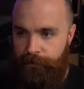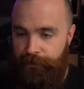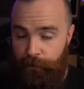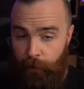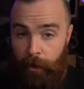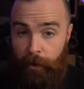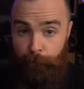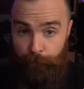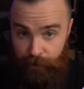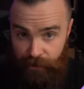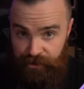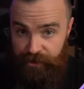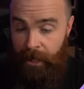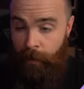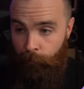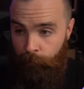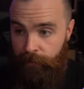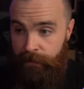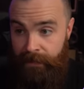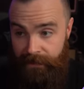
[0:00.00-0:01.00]
So our bridge
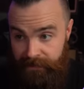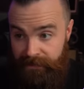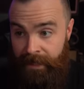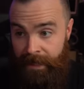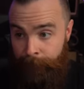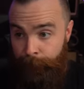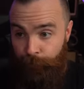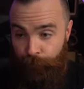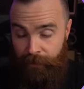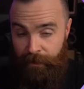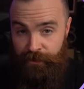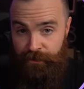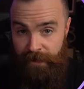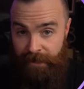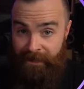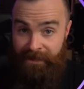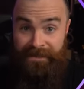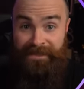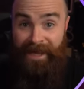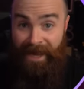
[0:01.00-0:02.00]
network is named bridge
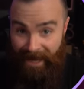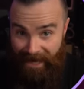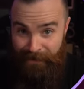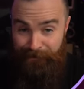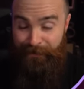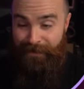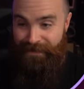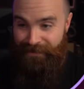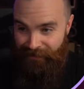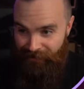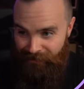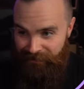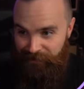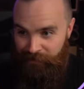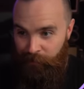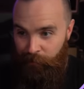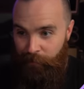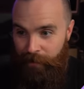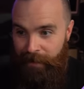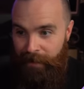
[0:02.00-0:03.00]
and his type is
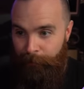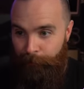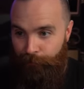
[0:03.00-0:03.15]
also